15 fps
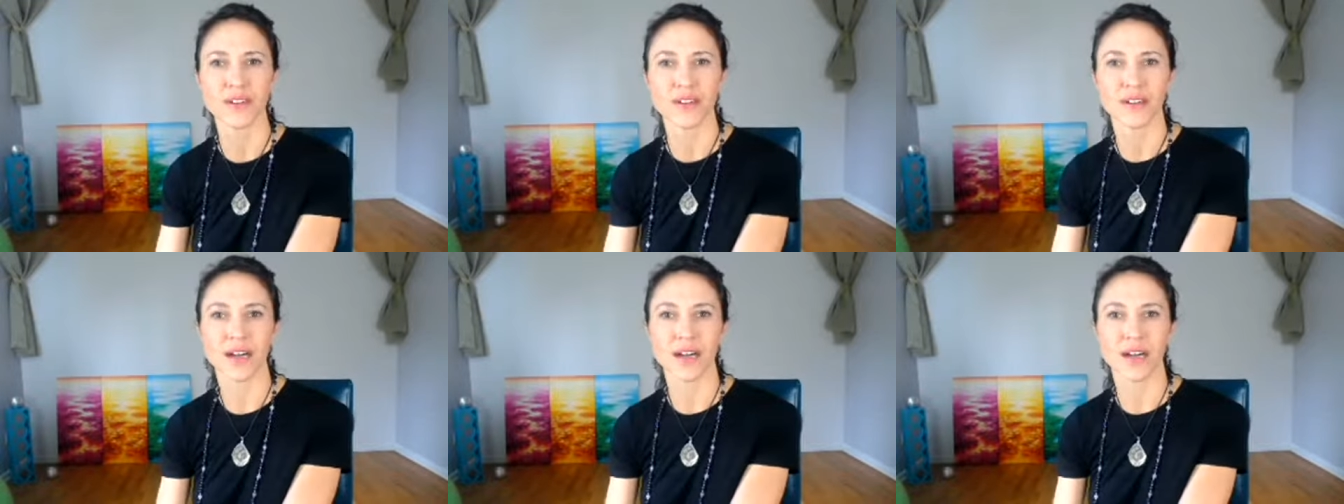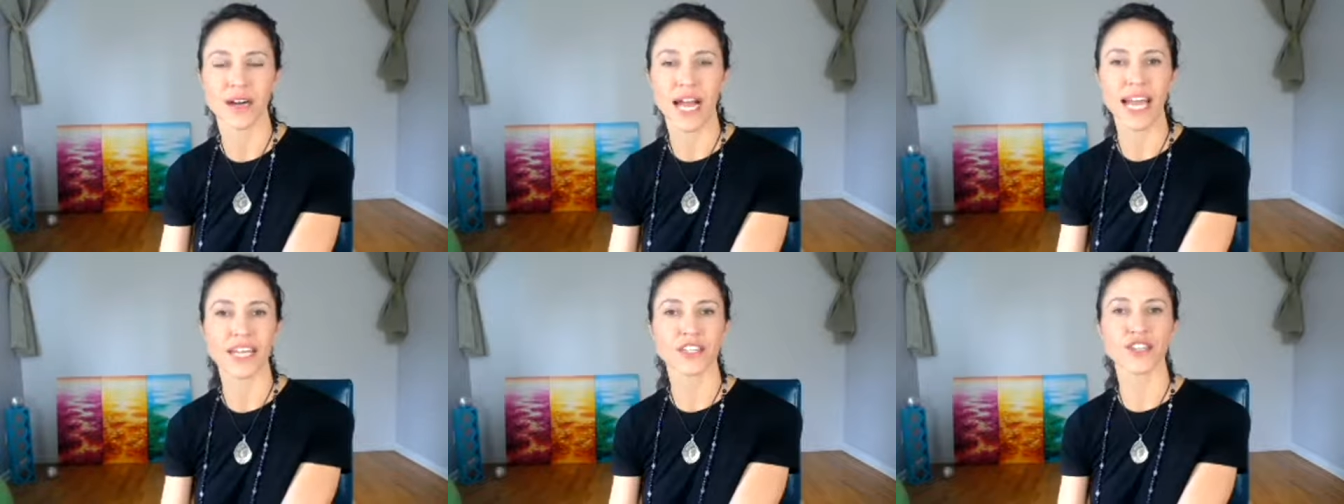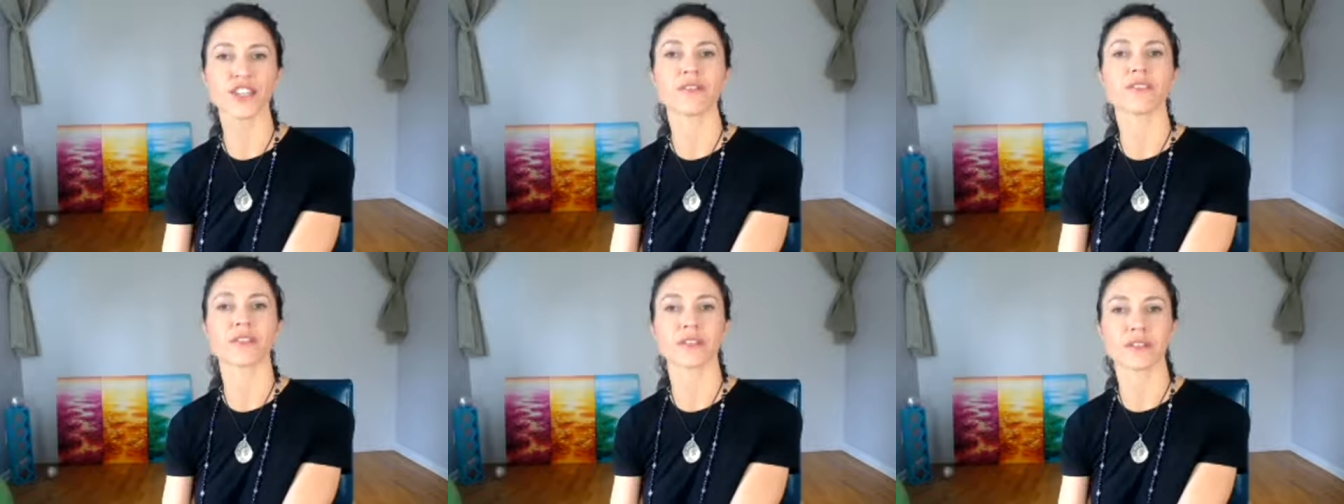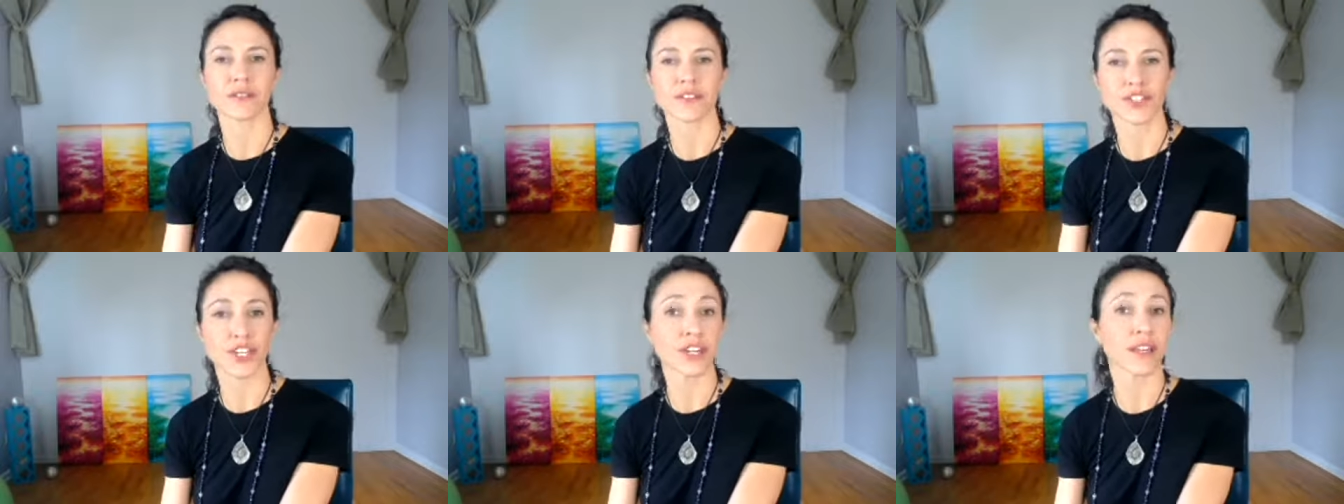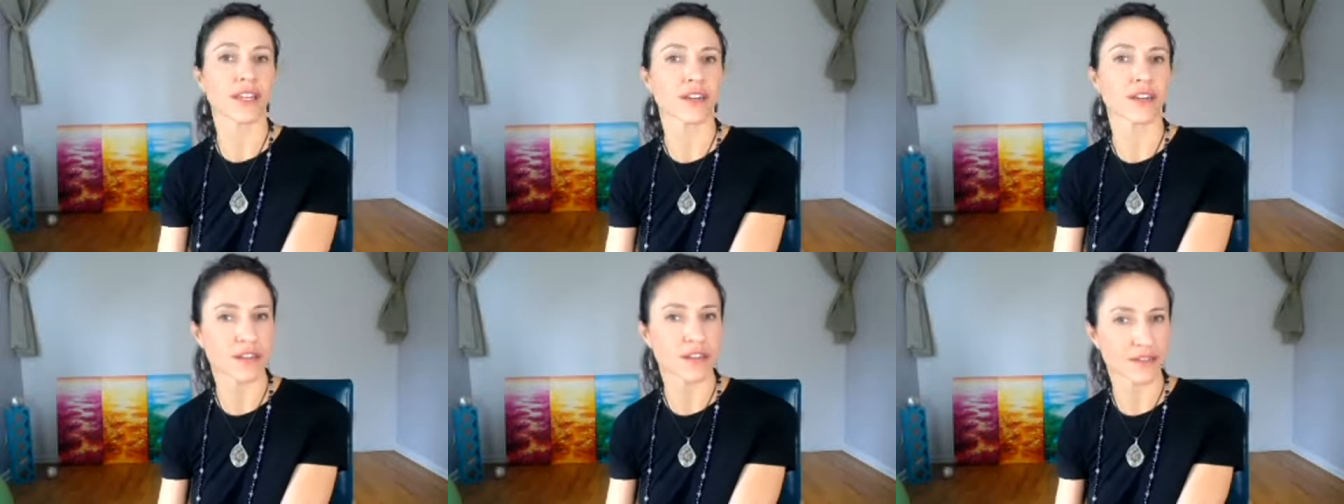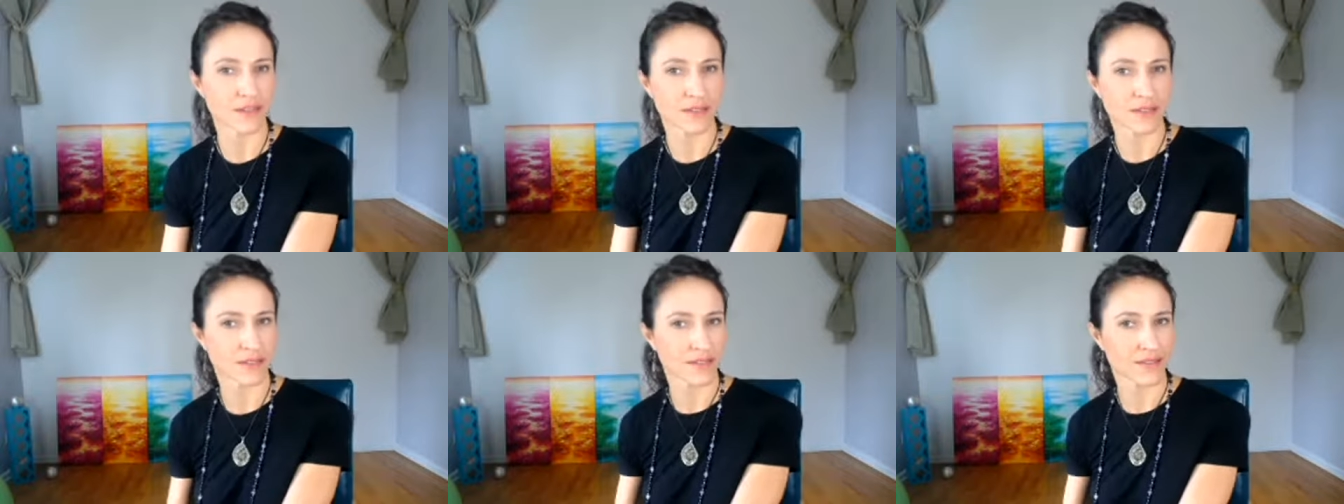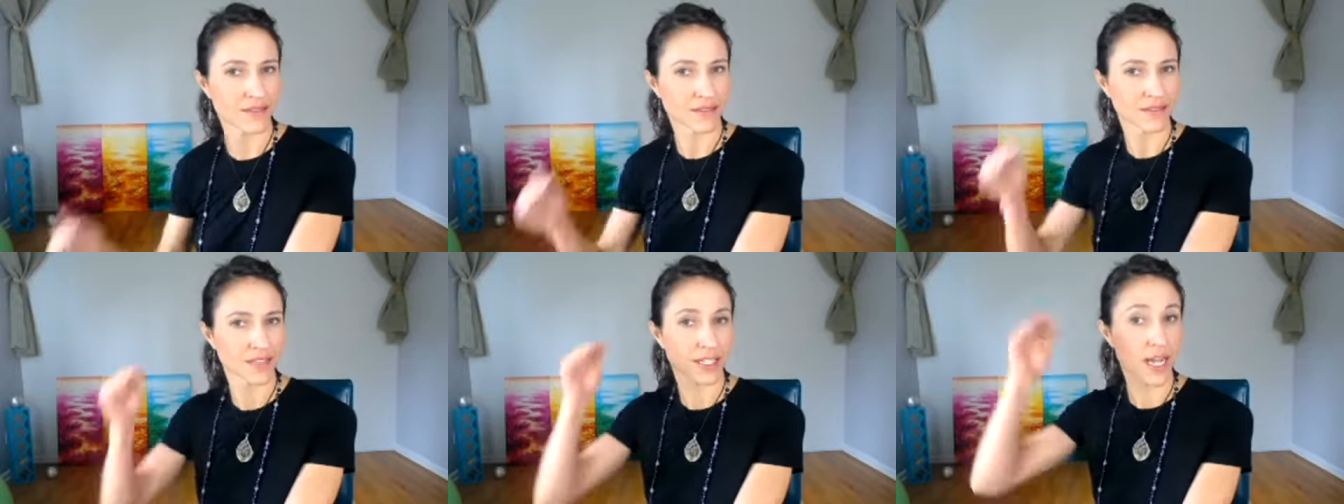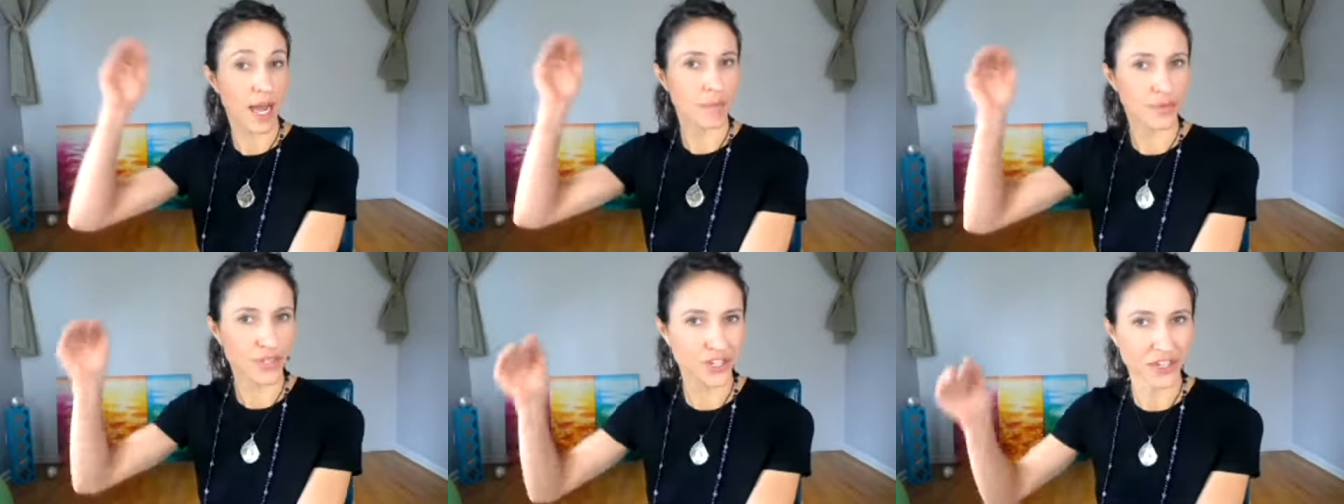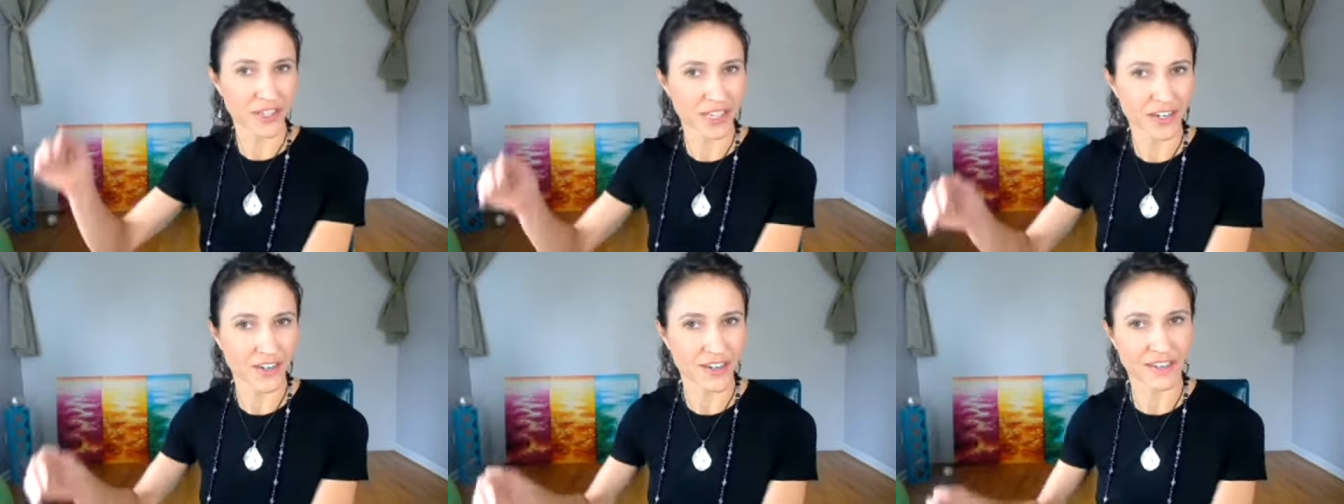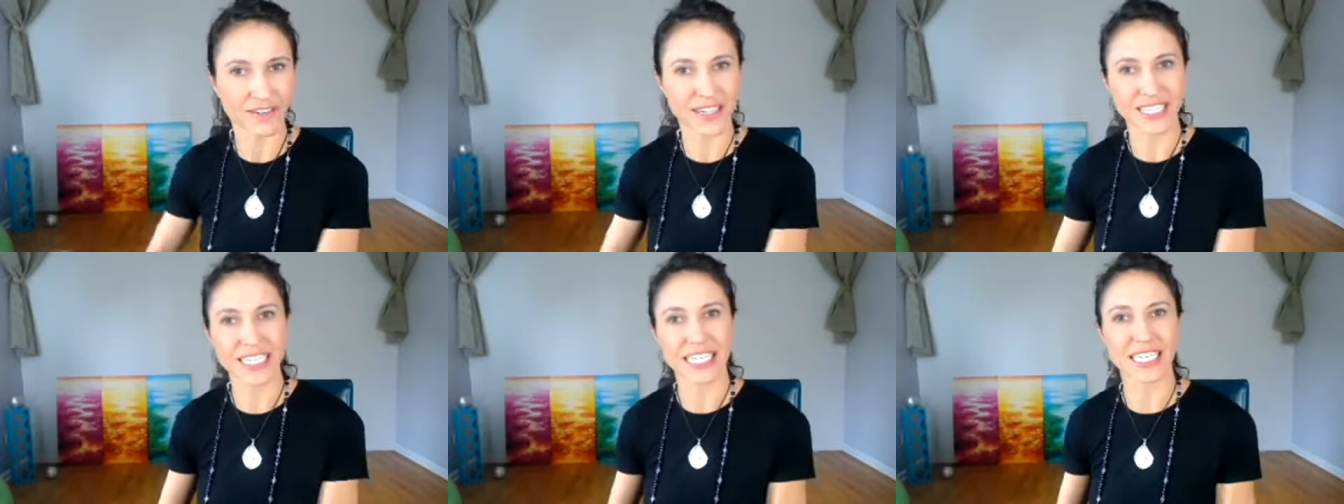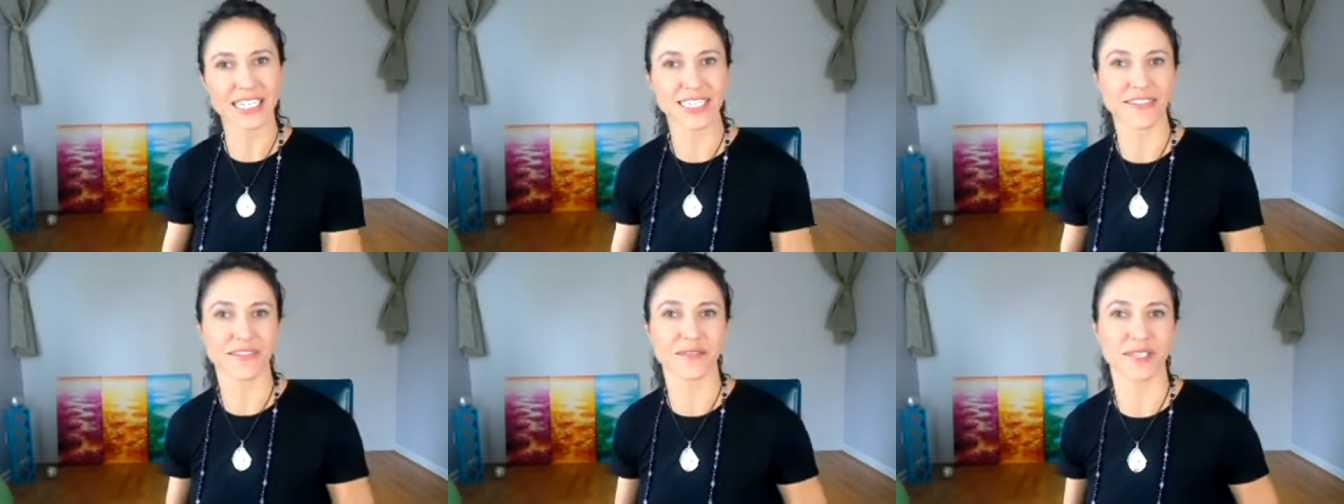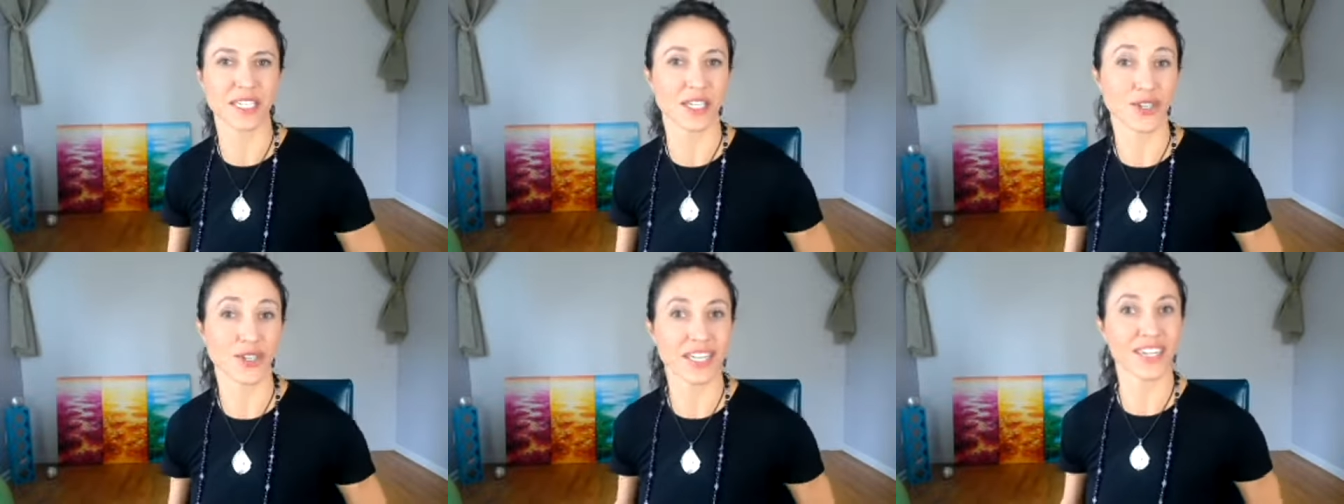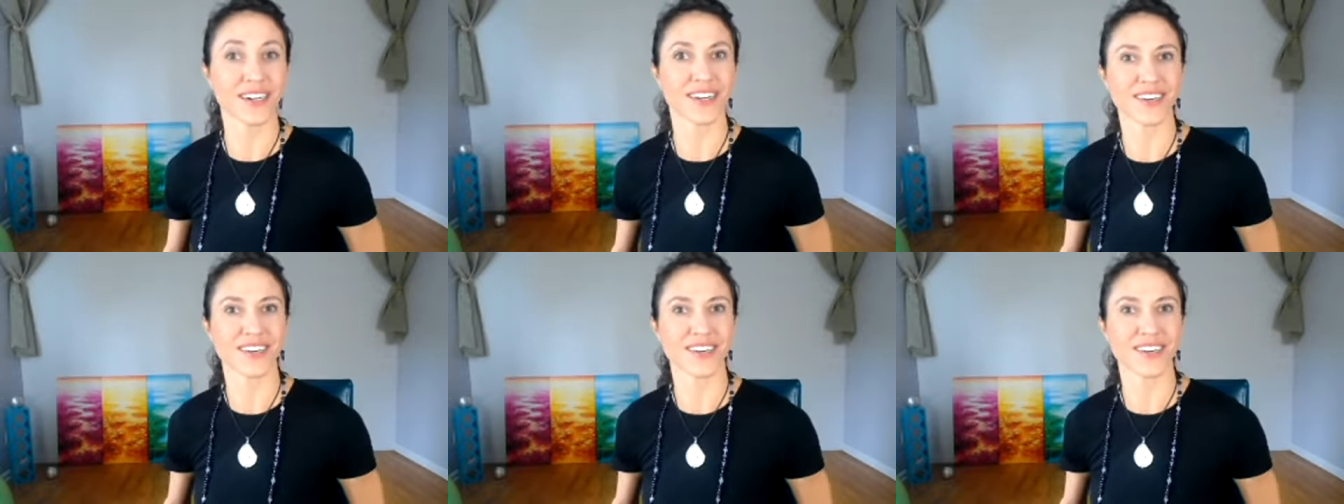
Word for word: uh, high achiever, cheerleader, the top cheerleader even at the end of senior year.